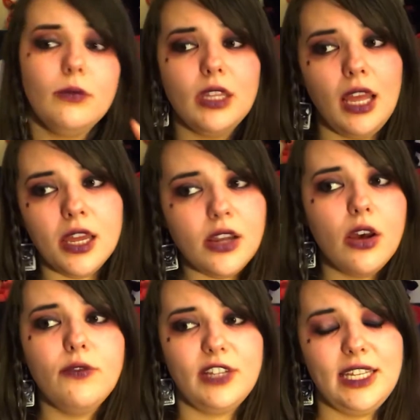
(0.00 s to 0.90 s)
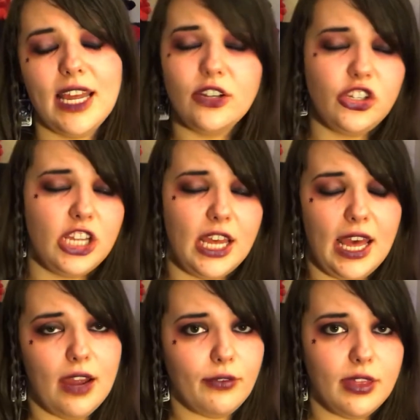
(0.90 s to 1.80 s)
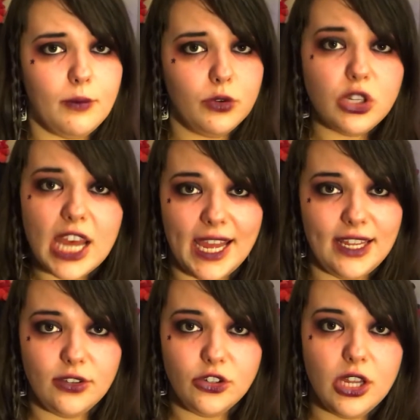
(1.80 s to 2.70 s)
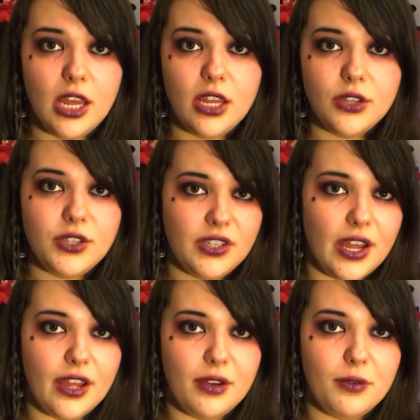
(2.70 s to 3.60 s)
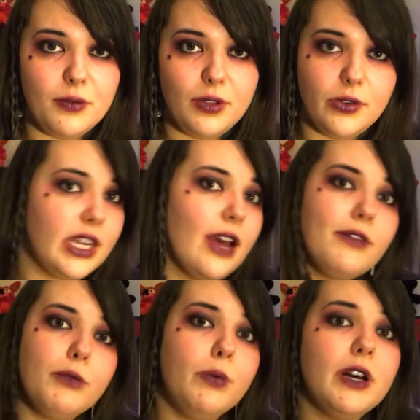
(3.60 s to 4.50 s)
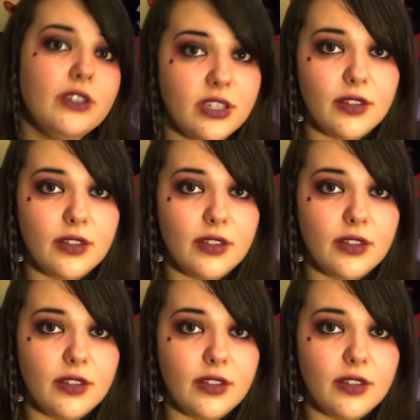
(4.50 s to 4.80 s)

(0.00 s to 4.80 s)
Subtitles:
And hopefully next year everything will change so you can have a more positive